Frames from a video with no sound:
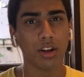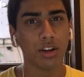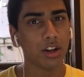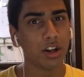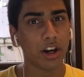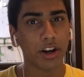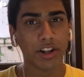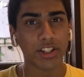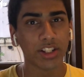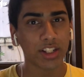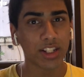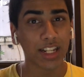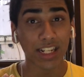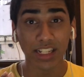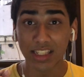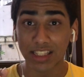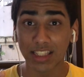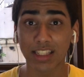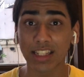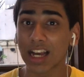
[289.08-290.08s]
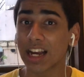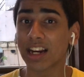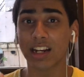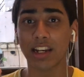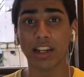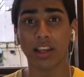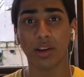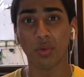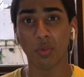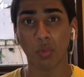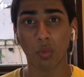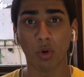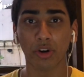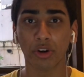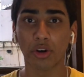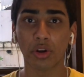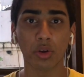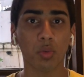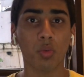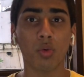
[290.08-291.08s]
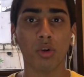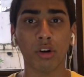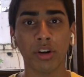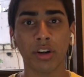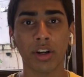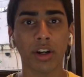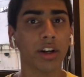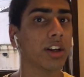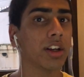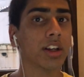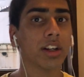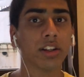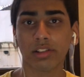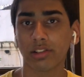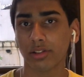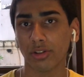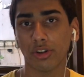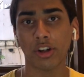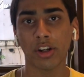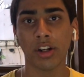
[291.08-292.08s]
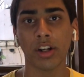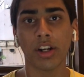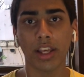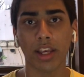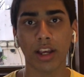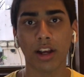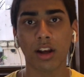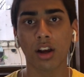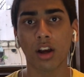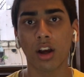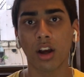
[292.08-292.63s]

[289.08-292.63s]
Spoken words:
does exactly what you wanted in a certain take,